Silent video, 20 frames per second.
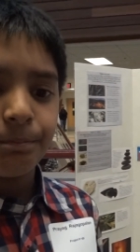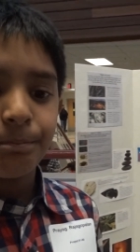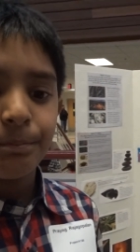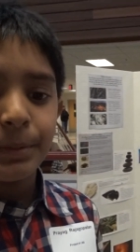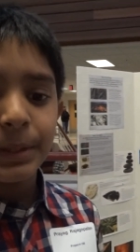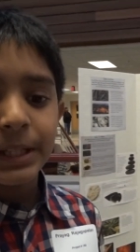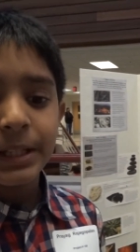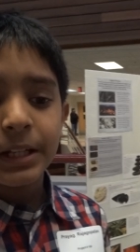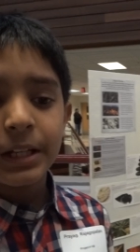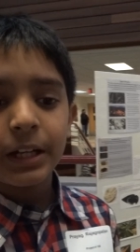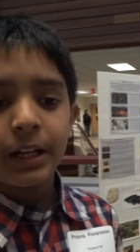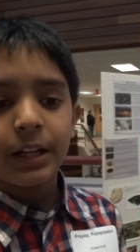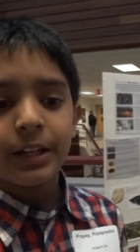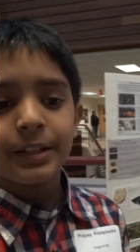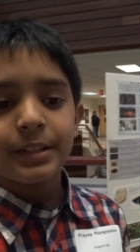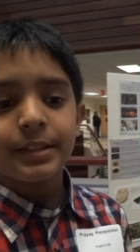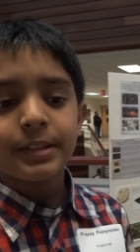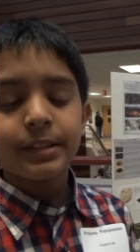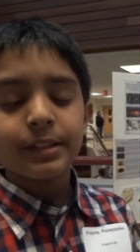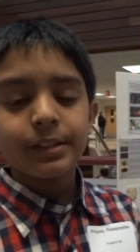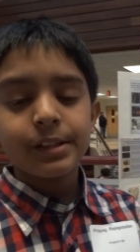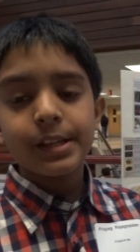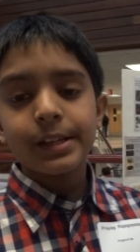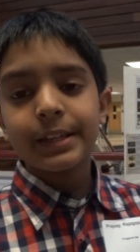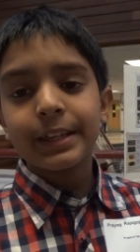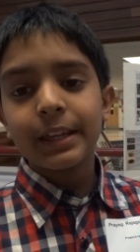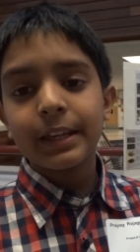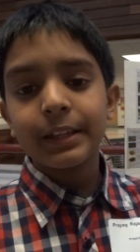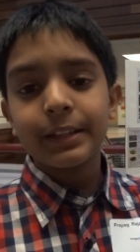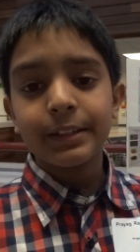Because
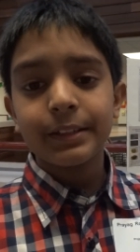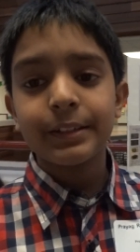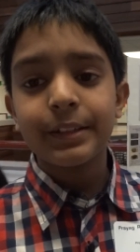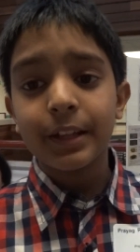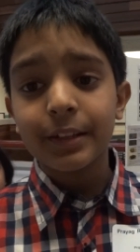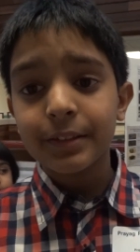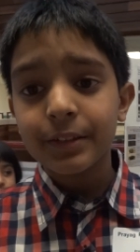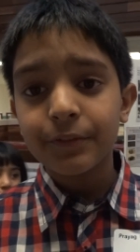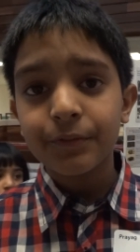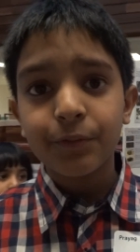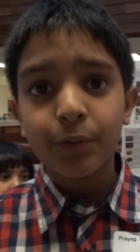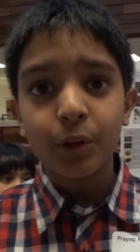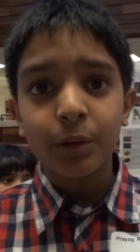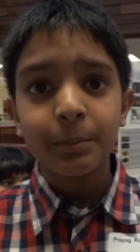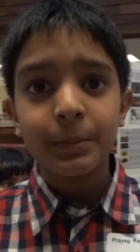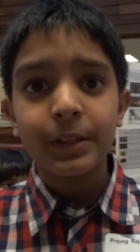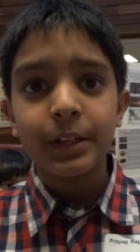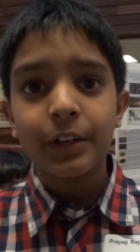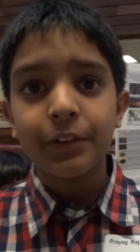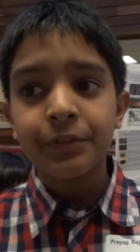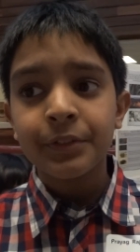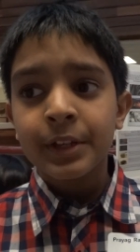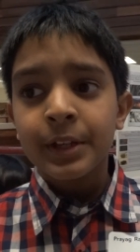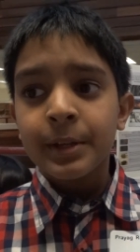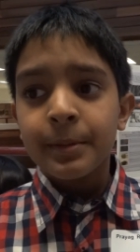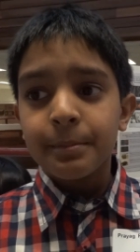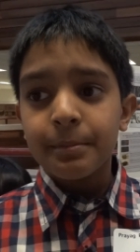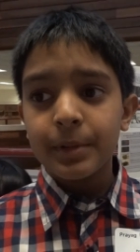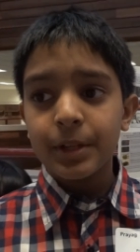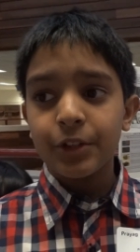it doesn't form enough
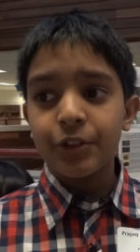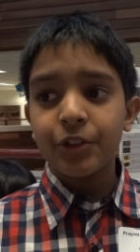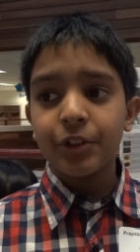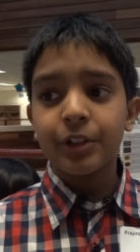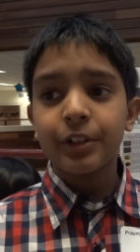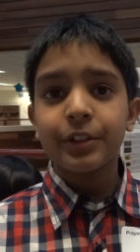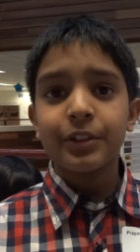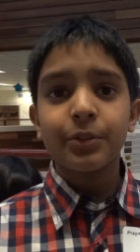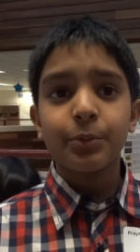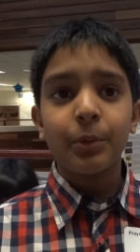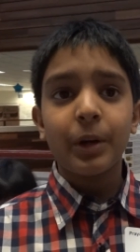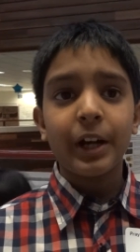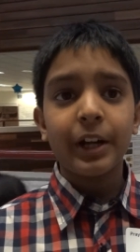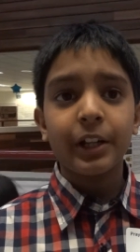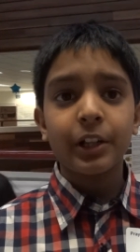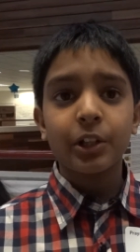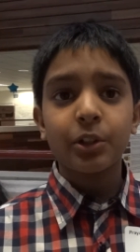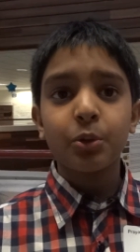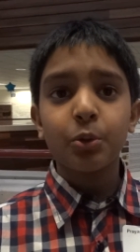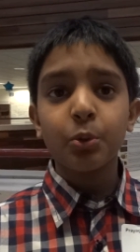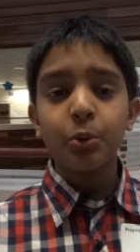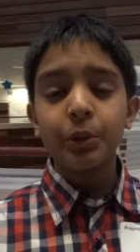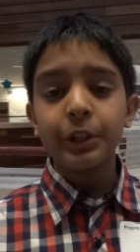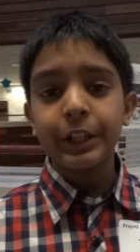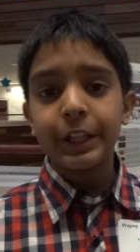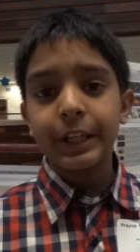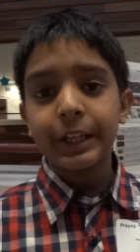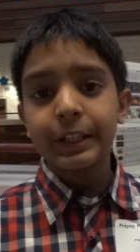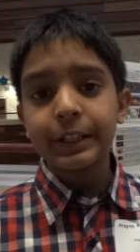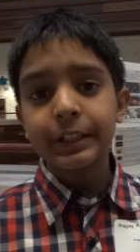minerals while
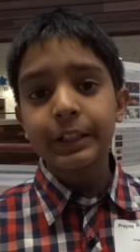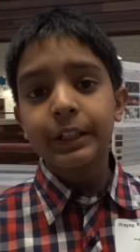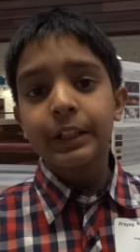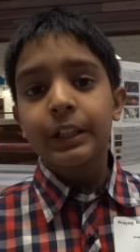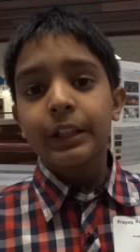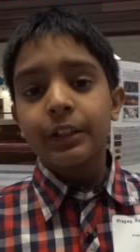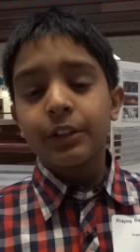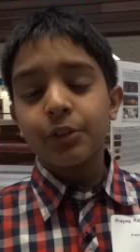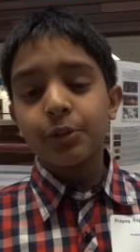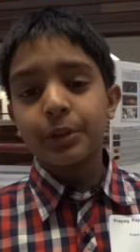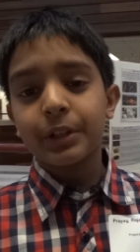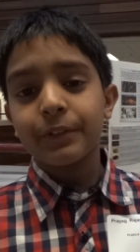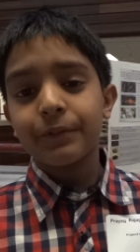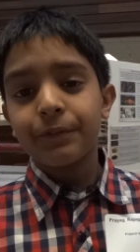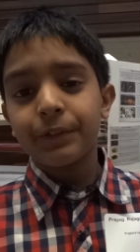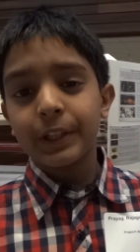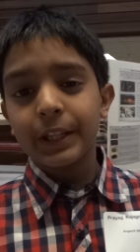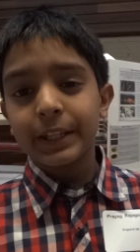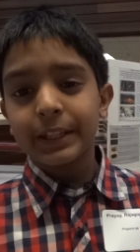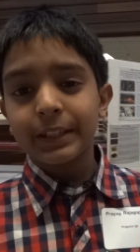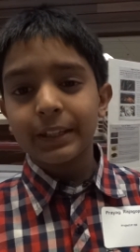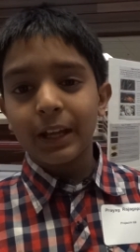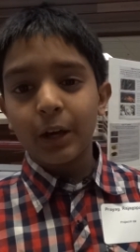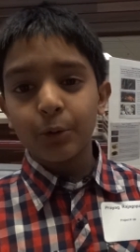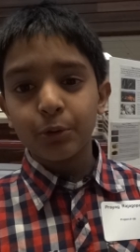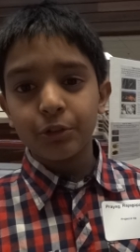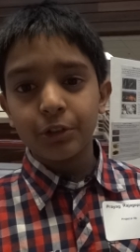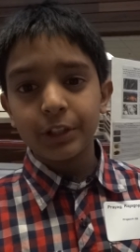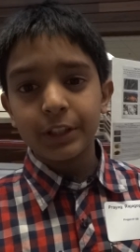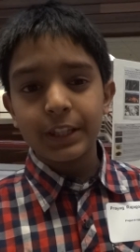cooling, you can flake it
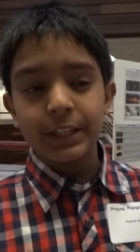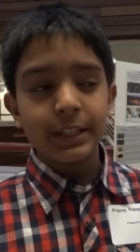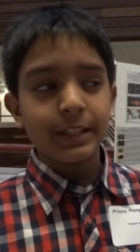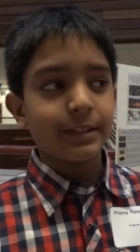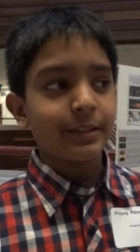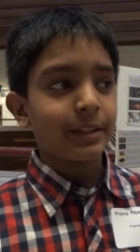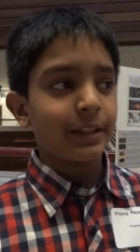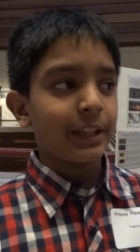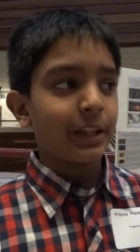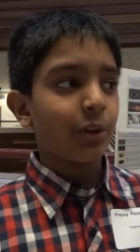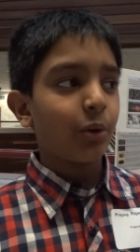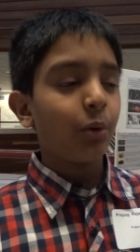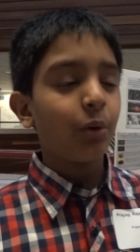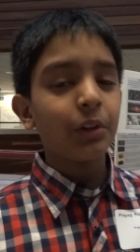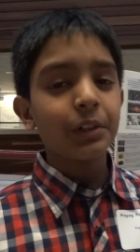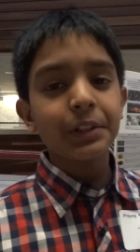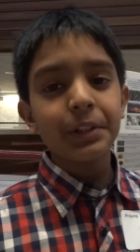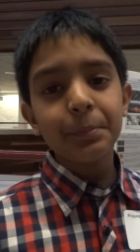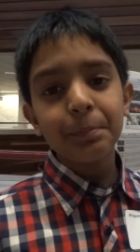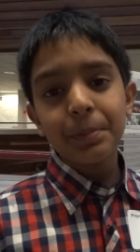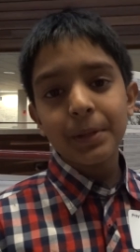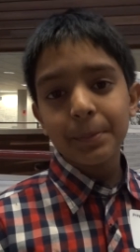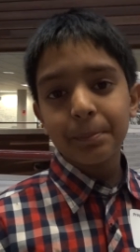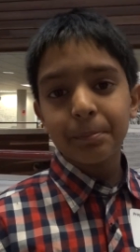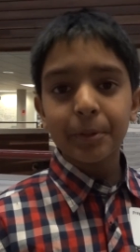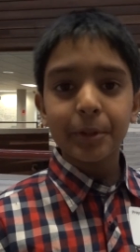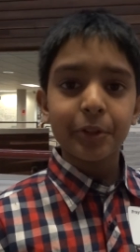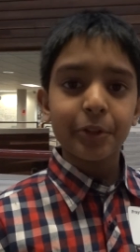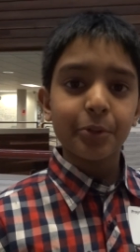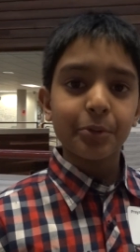out really easily. Olden
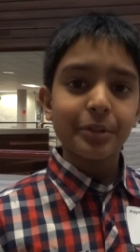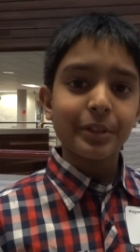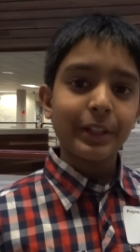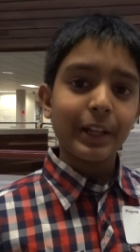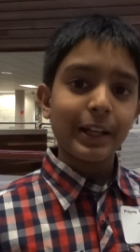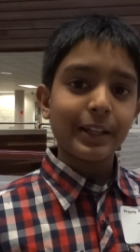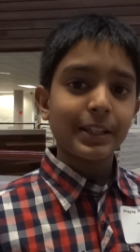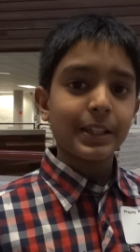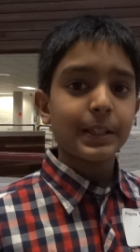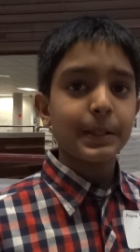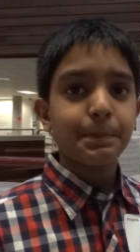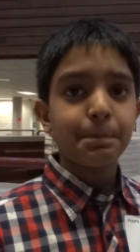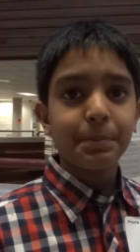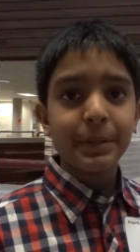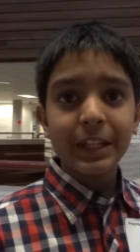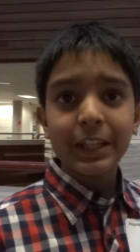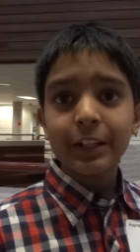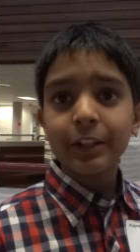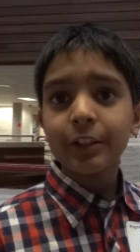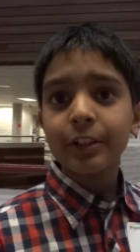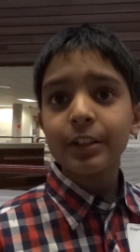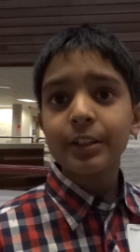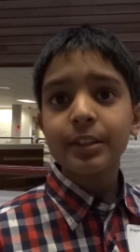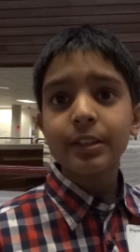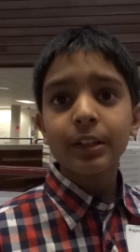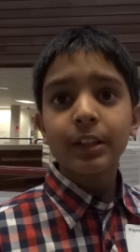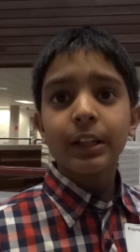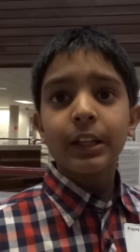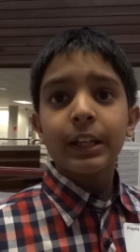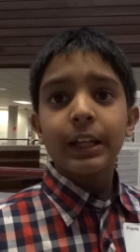people use it as spears,
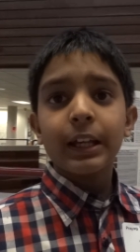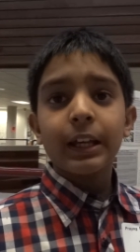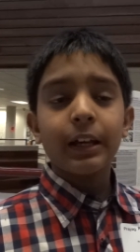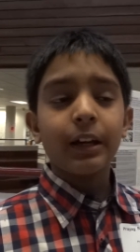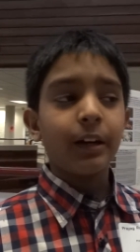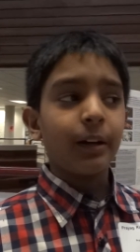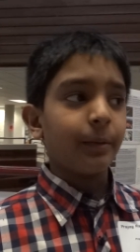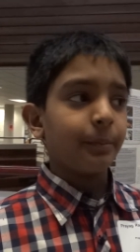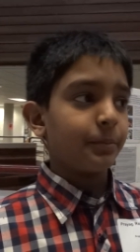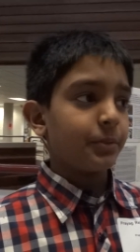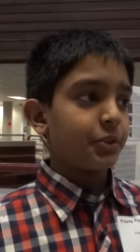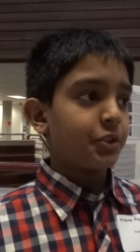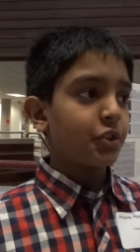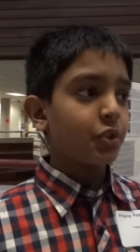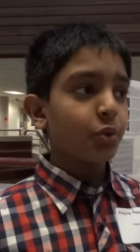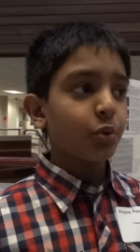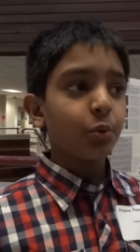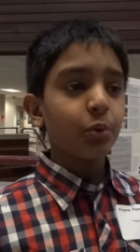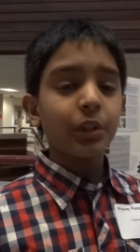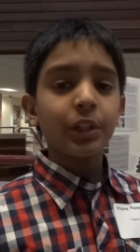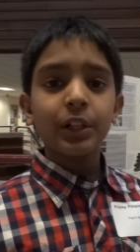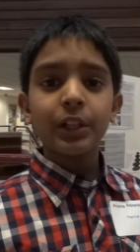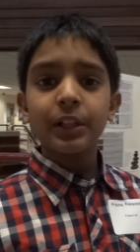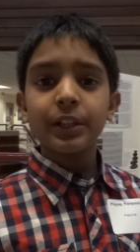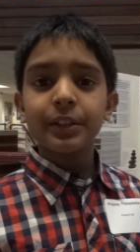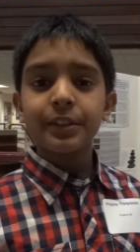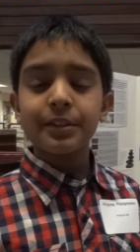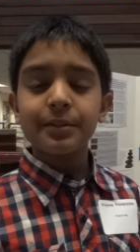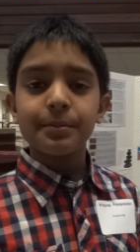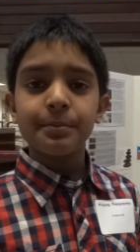
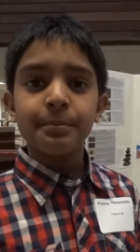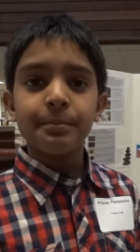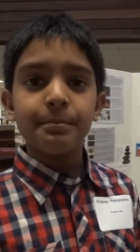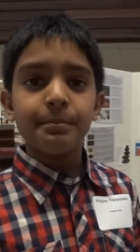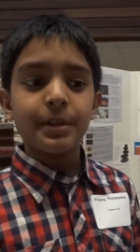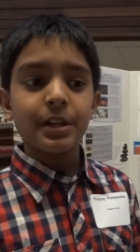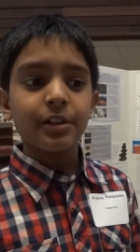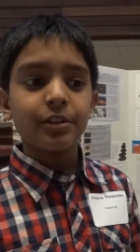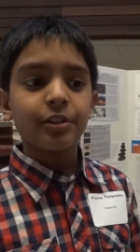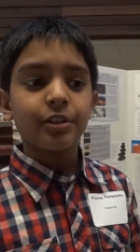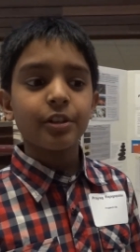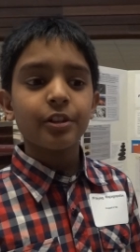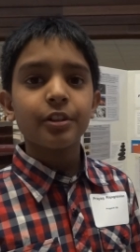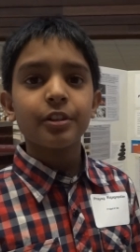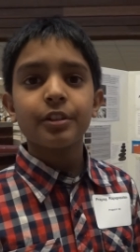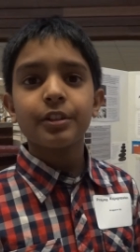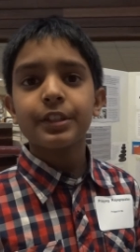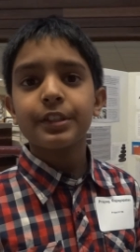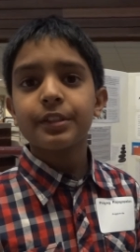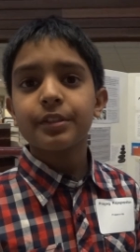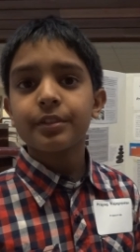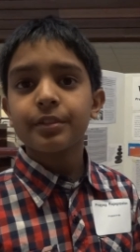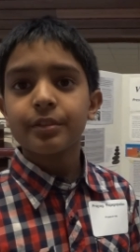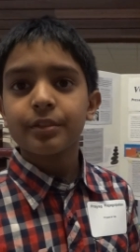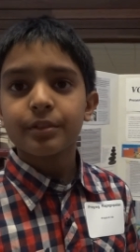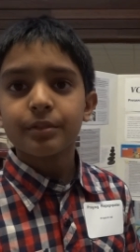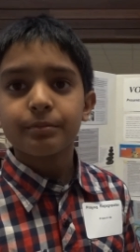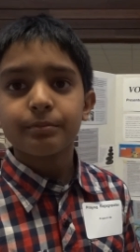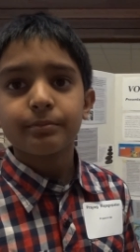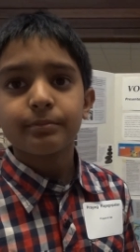jewels, mirrors,
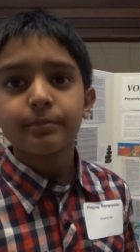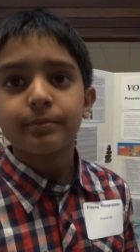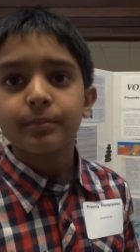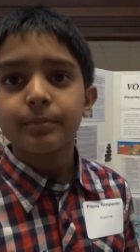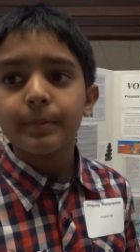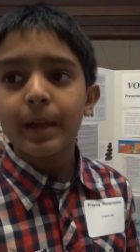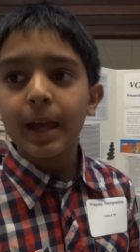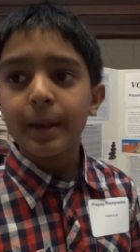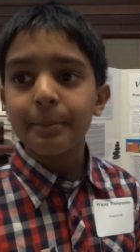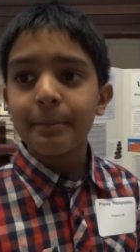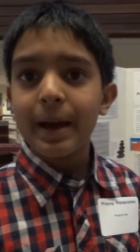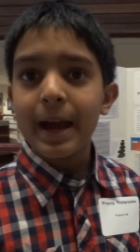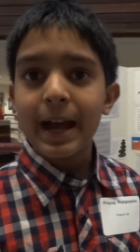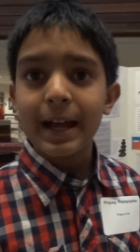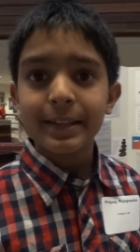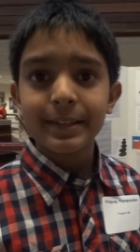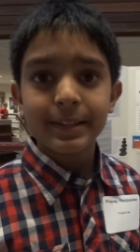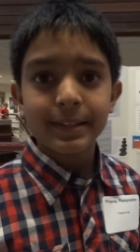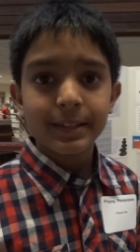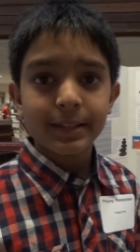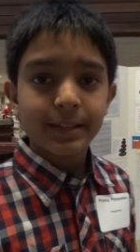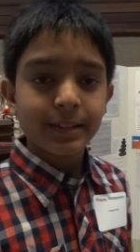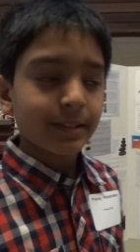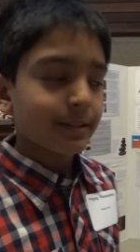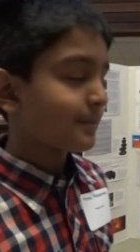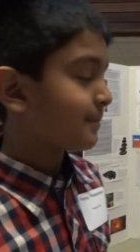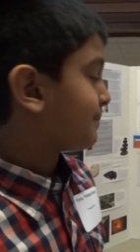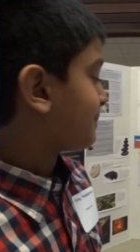and masks.